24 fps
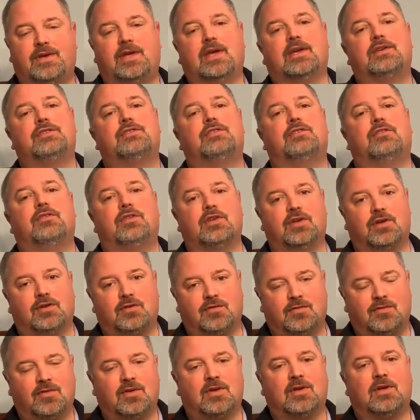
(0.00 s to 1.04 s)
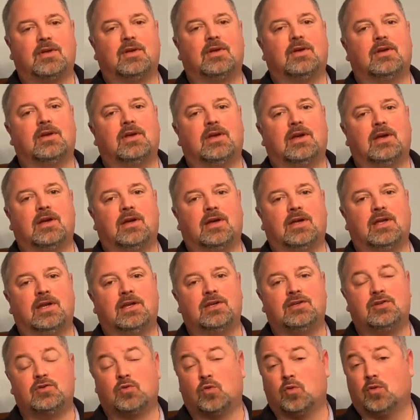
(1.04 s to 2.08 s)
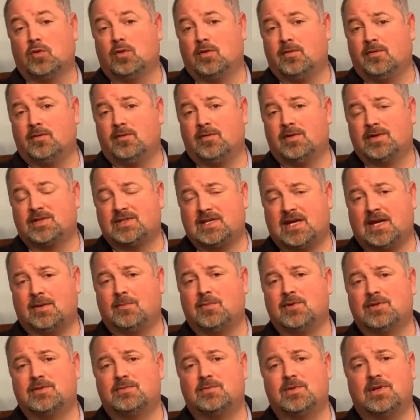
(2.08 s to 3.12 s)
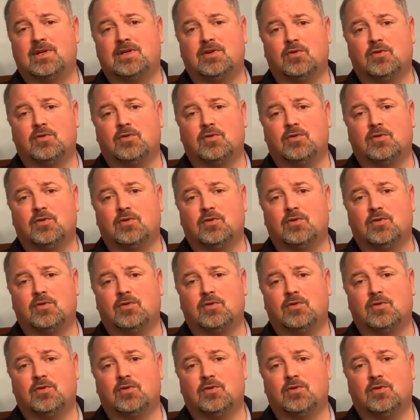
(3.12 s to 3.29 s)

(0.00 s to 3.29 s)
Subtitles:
Yes, you do. It is your establishment,